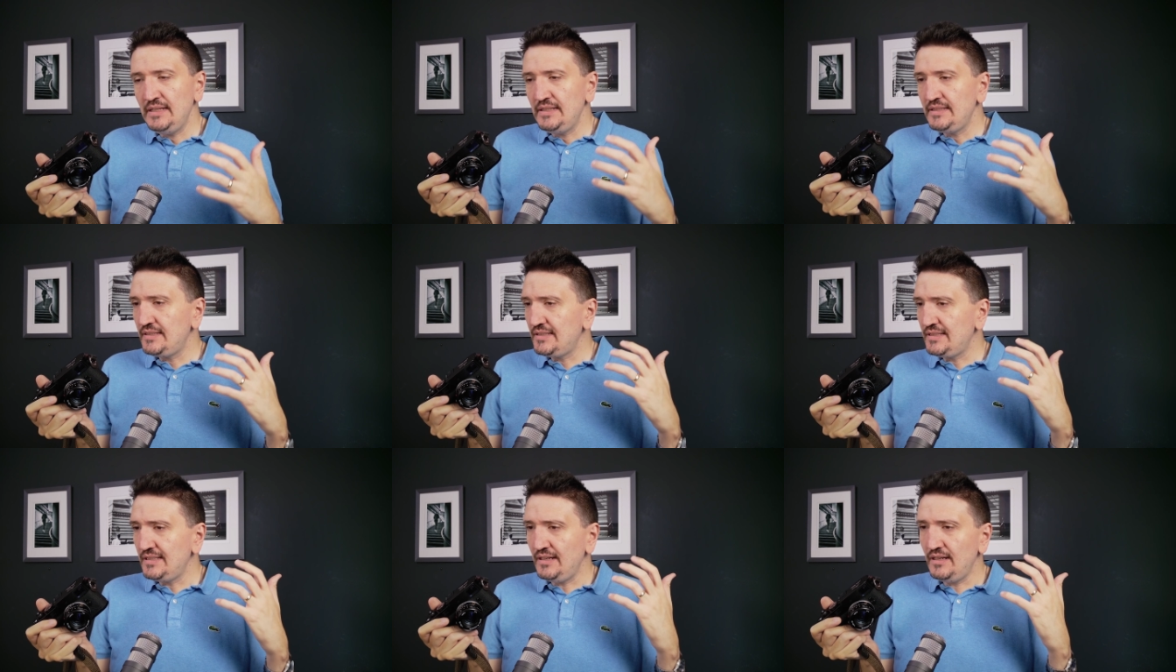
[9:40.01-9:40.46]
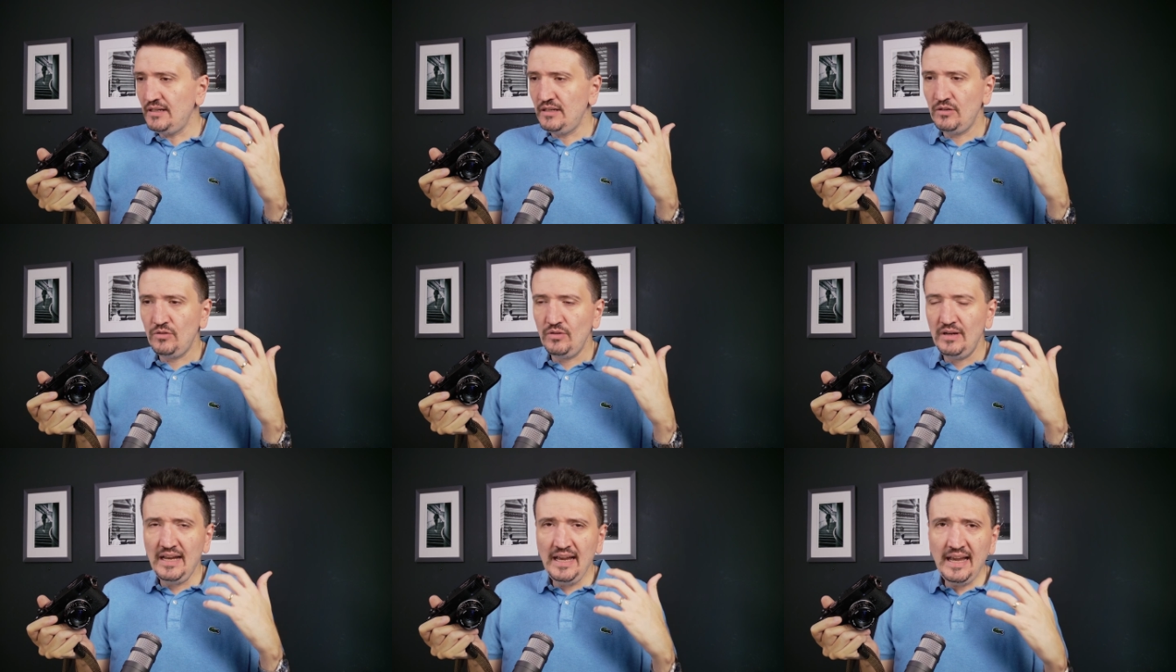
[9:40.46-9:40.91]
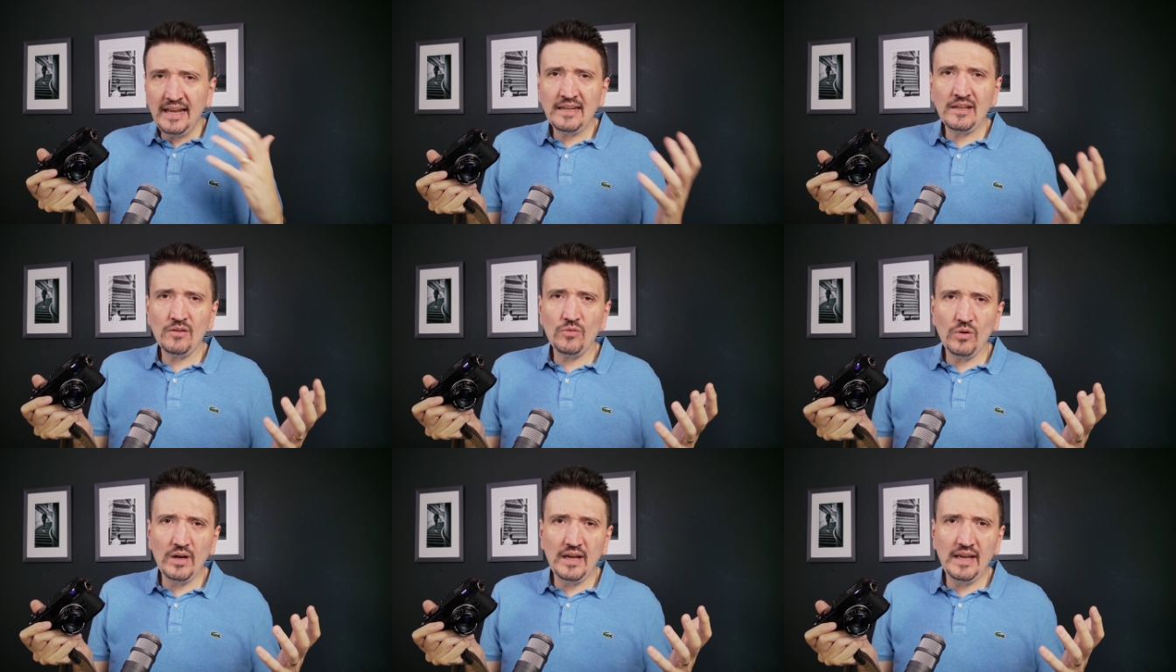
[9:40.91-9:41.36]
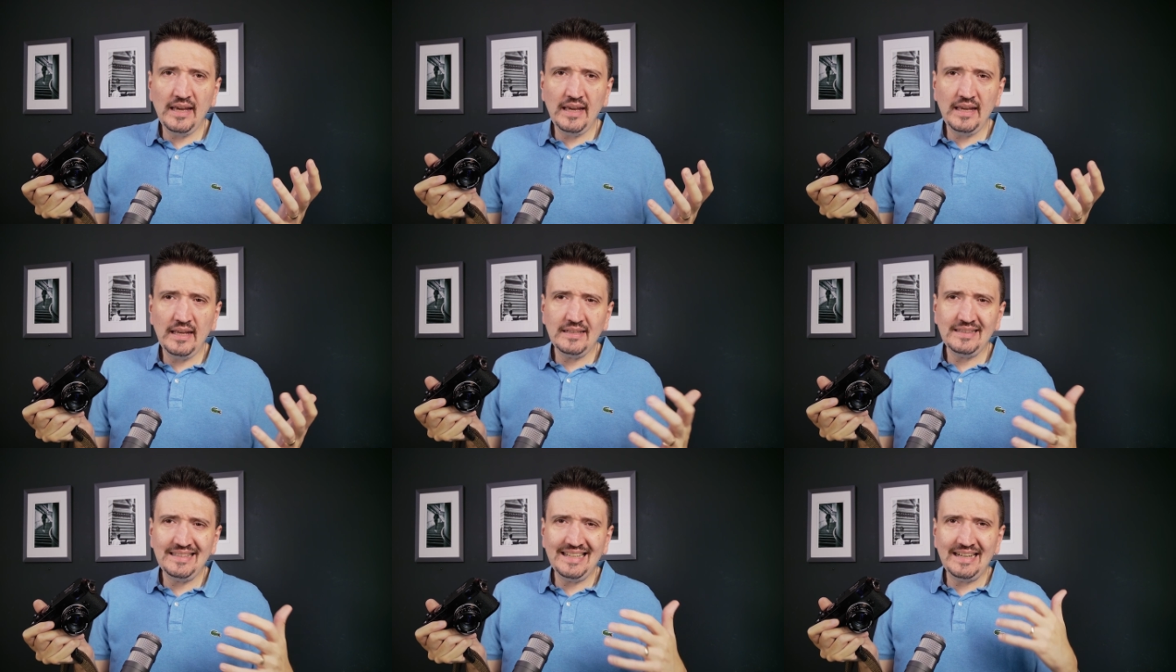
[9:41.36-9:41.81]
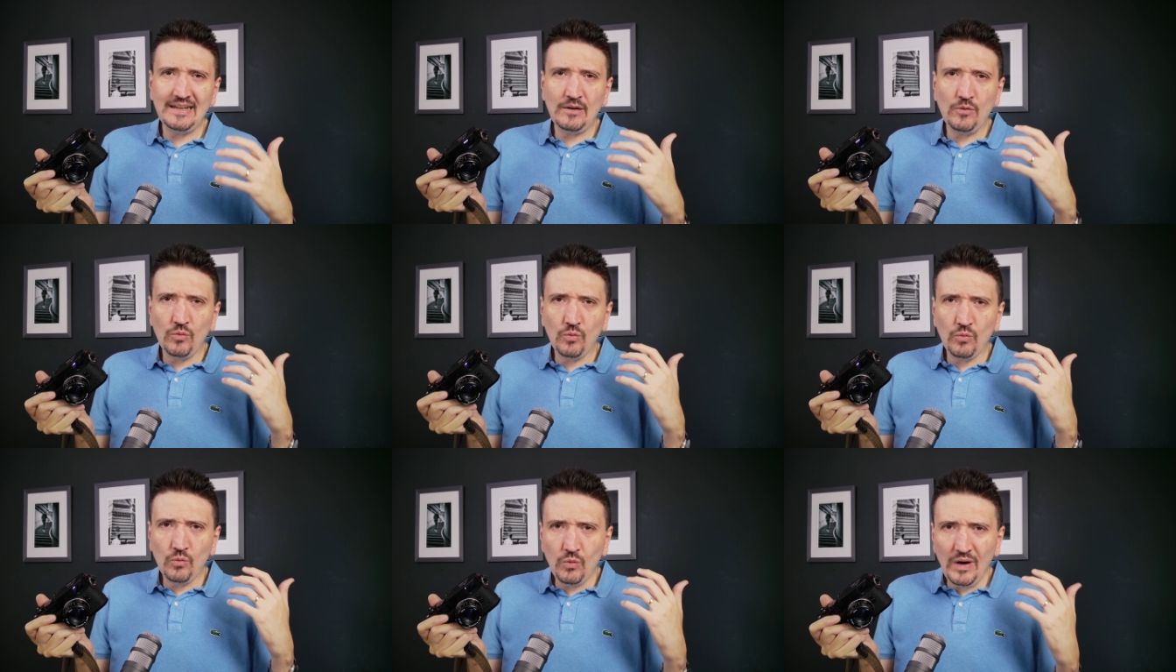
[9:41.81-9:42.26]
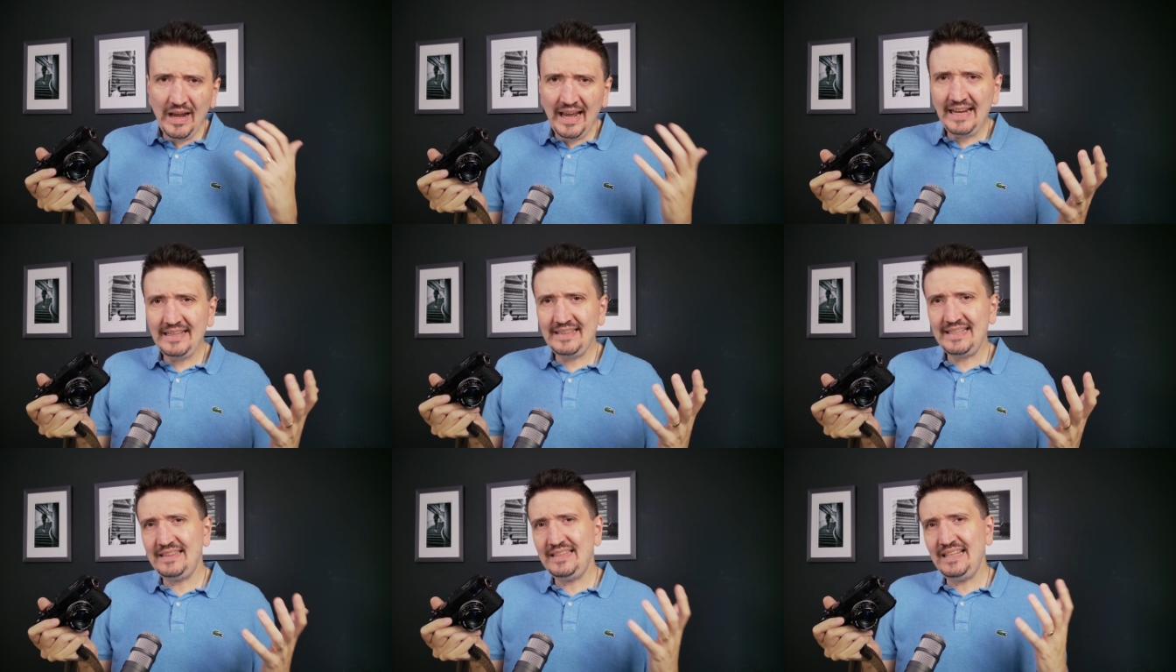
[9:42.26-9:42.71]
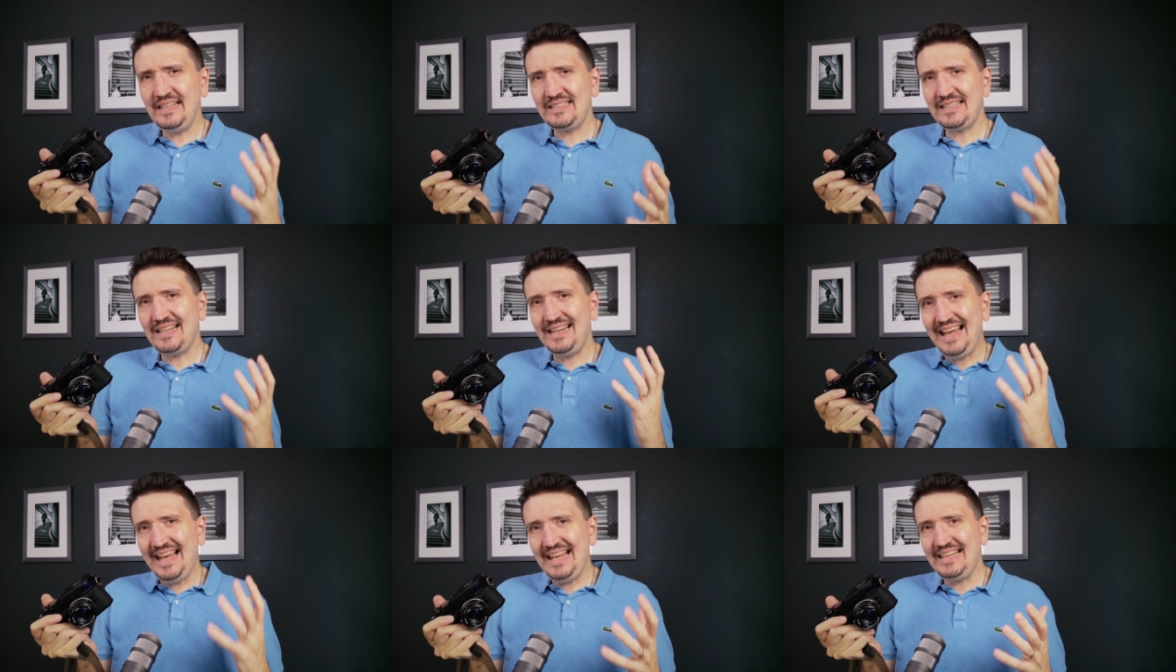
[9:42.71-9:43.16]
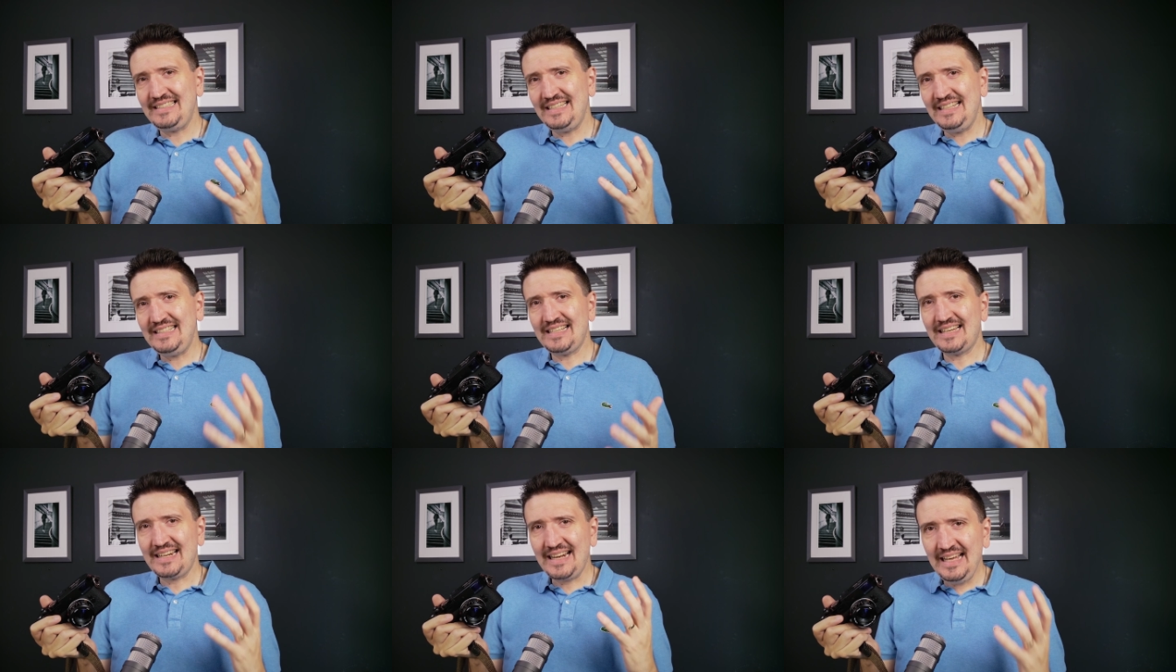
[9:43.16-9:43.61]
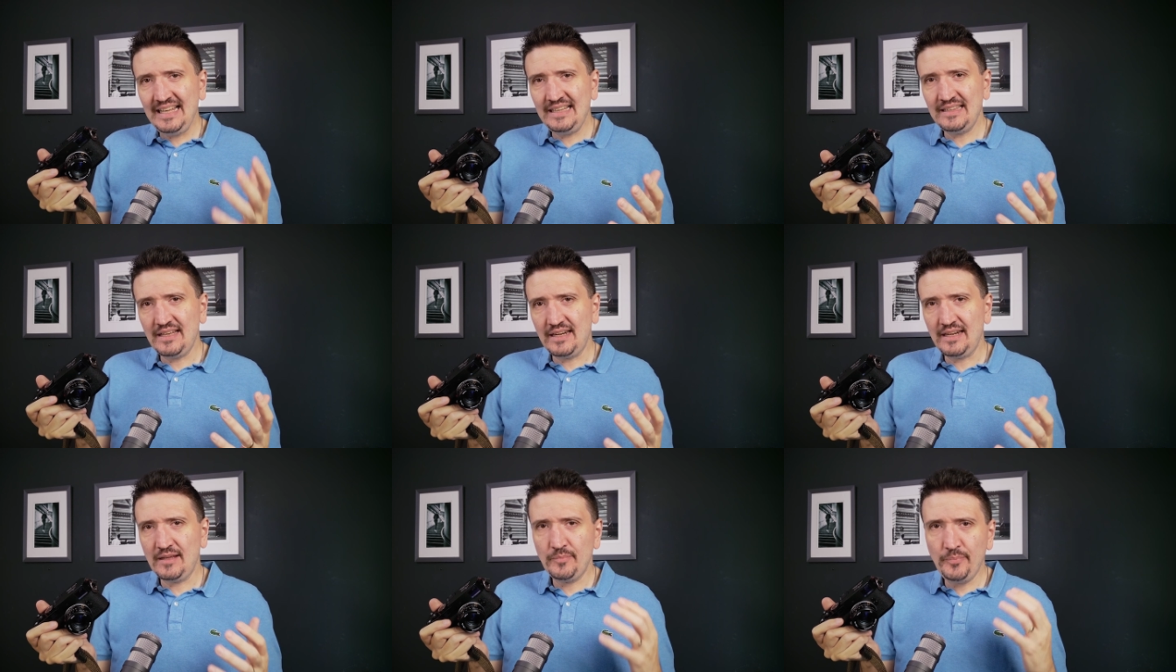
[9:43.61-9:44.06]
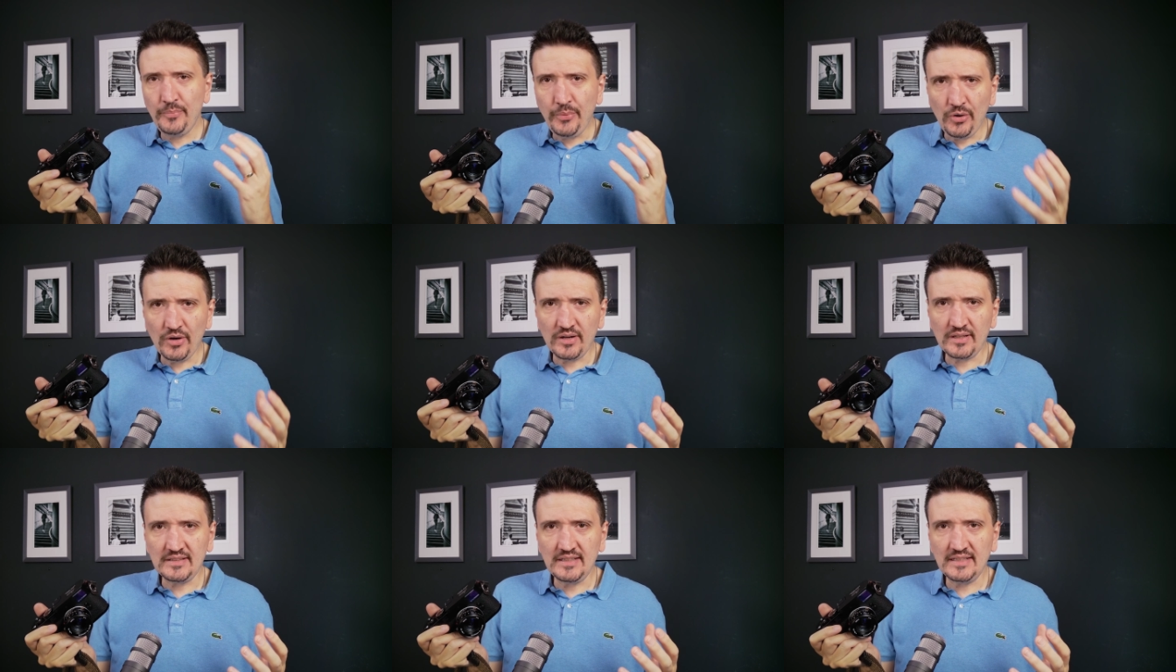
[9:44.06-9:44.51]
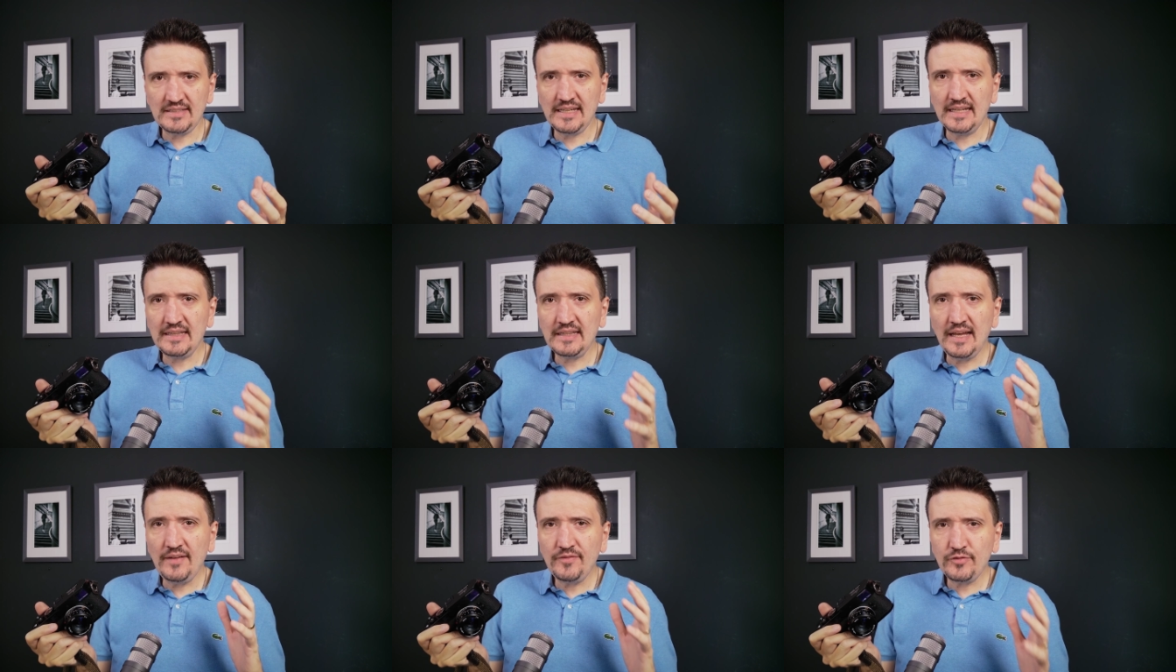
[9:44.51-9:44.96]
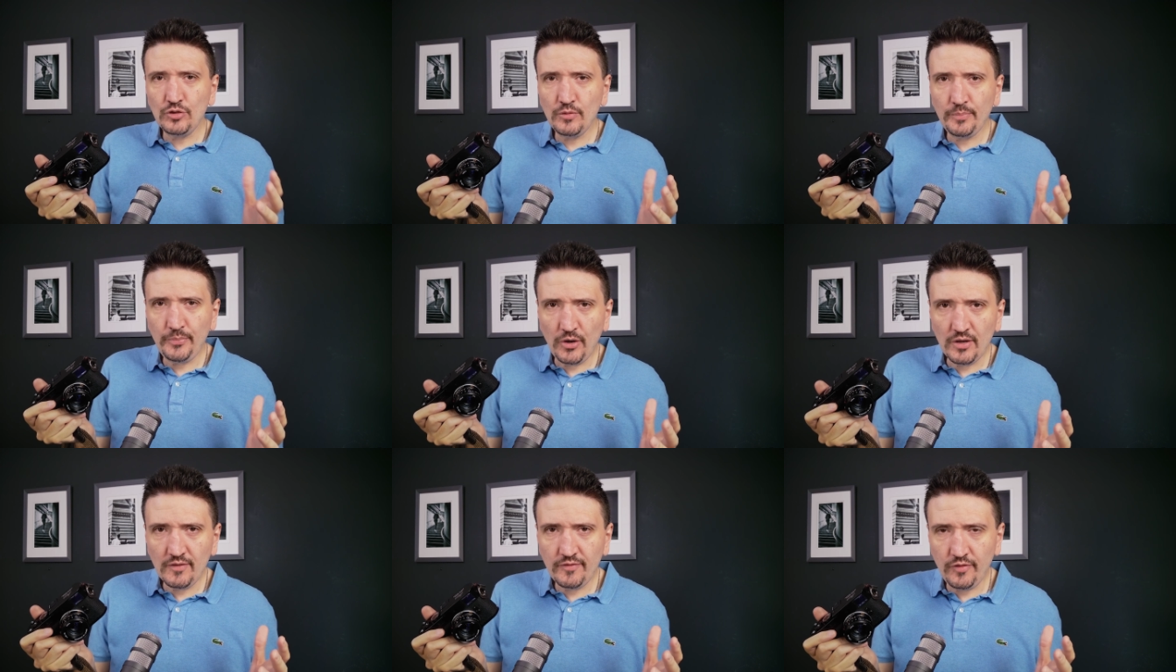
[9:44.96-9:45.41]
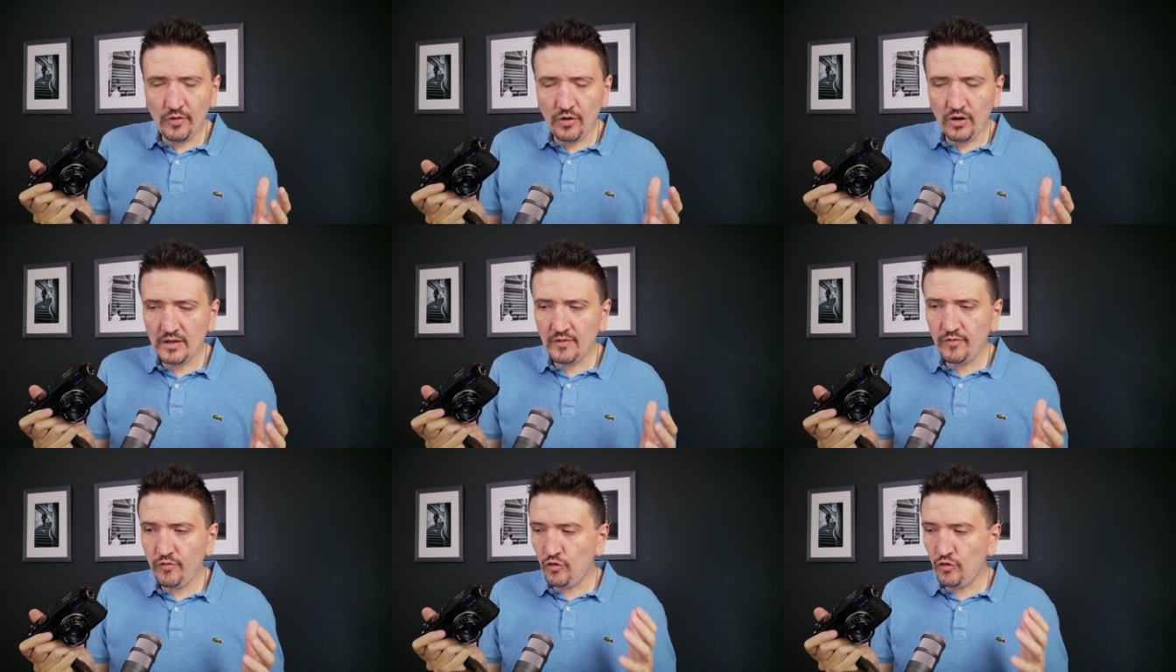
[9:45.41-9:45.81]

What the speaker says: So anyway, the way that this lens is rendering portraits at f2.4,